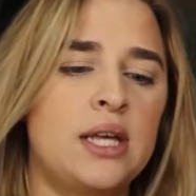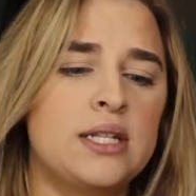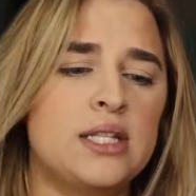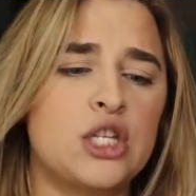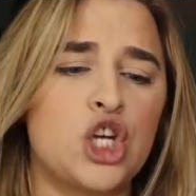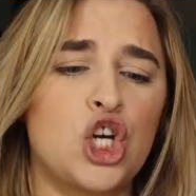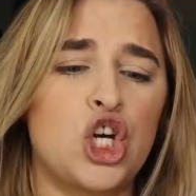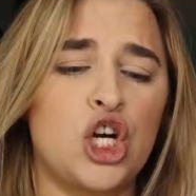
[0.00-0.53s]

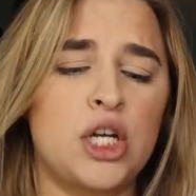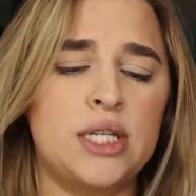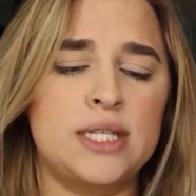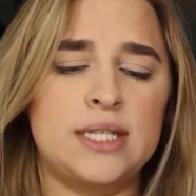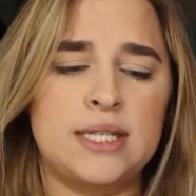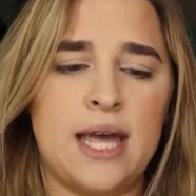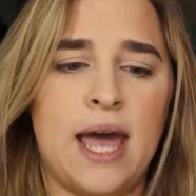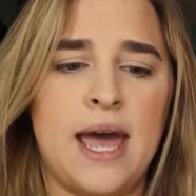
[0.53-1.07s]
It's a good
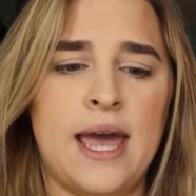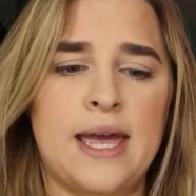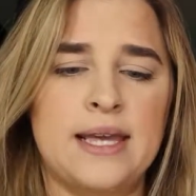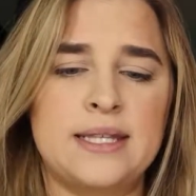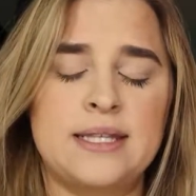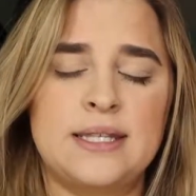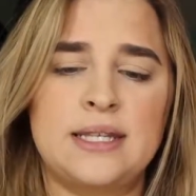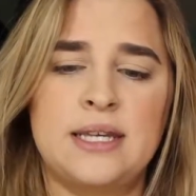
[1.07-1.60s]

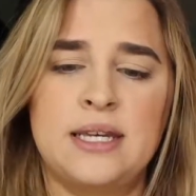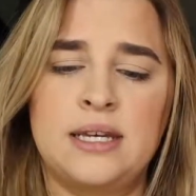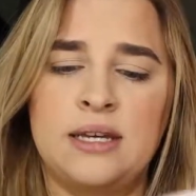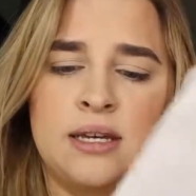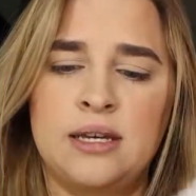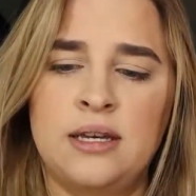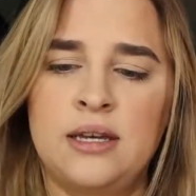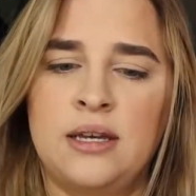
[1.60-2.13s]
size
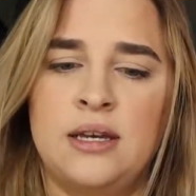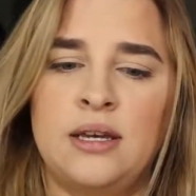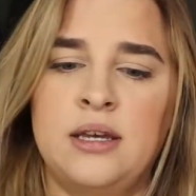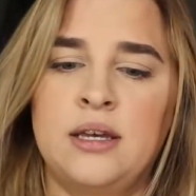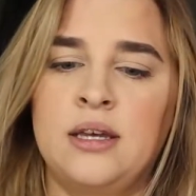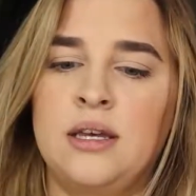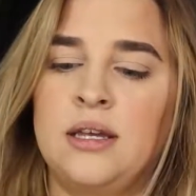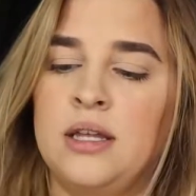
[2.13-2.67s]

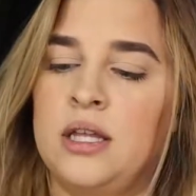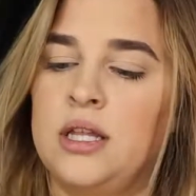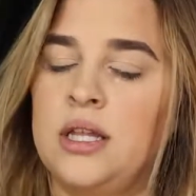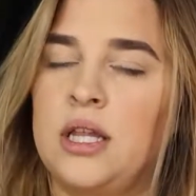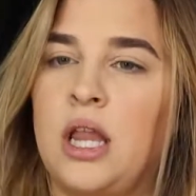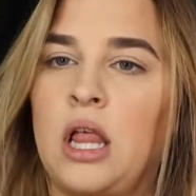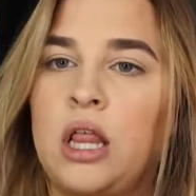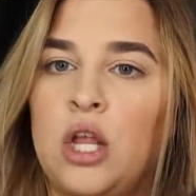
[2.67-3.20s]

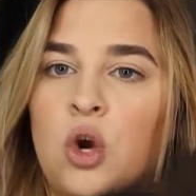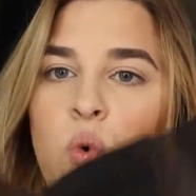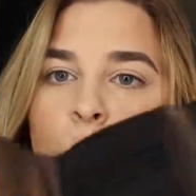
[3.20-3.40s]
little